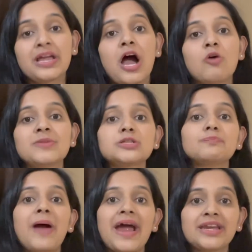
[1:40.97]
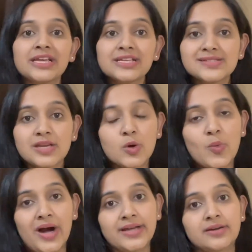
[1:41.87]
how much padding is
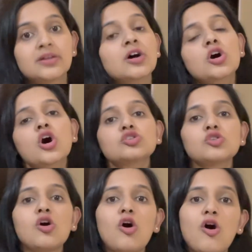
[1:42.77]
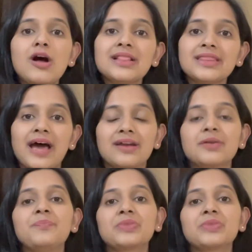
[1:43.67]
required, so all that,